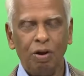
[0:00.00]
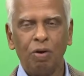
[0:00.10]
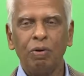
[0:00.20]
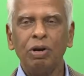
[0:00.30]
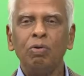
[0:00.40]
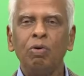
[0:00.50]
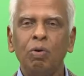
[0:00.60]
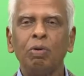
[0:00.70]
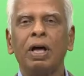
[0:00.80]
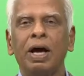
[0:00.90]
When you
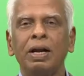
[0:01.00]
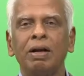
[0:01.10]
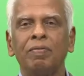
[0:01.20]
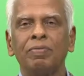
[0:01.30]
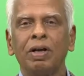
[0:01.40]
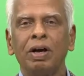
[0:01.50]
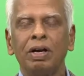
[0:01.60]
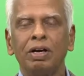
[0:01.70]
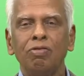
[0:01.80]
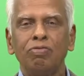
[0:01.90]
go there,
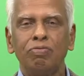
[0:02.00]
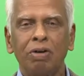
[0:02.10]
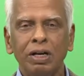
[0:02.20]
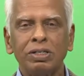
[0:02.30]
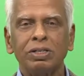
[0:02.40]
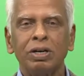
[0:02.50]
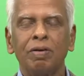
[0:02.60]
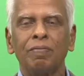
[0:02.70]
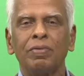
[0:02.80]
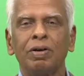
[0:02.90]
you first
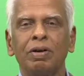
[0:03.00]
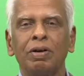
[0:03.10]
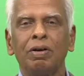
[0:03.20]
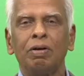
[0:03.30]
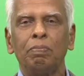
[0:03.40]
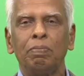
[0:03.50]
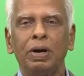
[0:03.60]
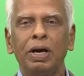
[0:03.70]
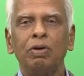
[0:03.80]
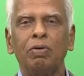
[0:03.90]

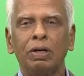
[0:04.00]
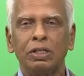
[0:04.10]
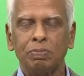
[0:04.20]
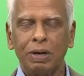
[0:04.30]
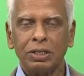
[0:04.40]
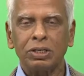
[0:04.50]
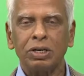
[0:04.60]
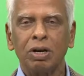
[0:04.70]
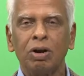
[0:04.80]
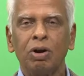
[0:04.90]
pay your respects
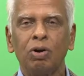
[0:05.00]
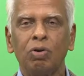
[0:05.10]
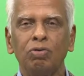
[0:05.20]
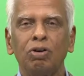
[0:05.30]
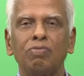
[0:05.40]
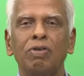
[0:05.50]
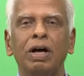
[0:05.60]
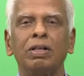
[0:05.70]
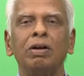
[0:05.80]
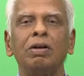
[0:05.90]
to your
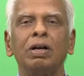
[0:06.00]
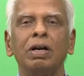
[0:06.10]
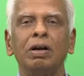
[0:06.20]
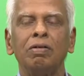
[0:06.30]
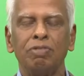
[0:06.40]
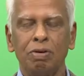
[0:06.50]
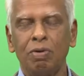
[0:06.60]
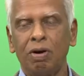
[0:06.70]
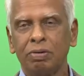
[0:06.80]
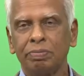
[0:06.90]
father,
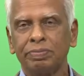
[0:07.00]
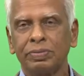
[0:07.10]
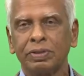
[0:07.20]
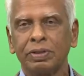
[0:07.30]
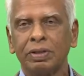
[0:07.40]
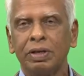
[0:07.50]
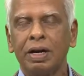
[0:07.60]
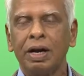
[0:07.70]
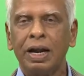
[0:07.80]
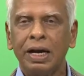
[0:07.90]
Bhima.
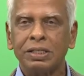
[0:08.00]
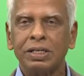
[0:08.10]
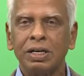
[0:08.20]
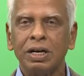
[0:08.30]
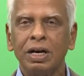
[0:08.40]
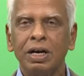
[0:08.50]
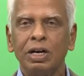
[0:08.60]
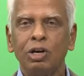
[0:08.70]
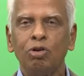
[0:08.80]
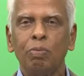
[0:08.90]
Next,
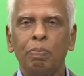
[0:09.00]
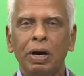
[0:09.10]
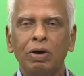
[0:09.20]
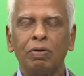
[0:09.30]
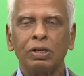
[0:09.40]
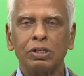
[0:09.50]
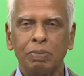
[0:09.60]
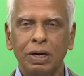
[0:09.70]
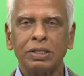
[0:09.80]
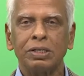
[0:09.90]
you pay your
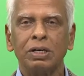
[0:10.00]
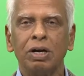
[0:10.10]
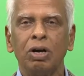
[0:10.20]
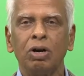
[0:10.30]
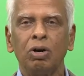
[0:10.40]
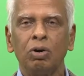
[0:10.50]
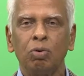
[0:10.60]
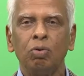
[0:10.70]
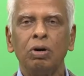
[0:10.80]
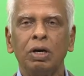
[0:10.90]
respects
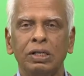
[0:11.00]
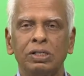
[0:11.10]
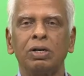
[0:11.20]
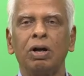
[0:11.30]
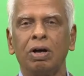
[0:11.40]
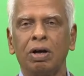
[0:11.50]
to Krishna.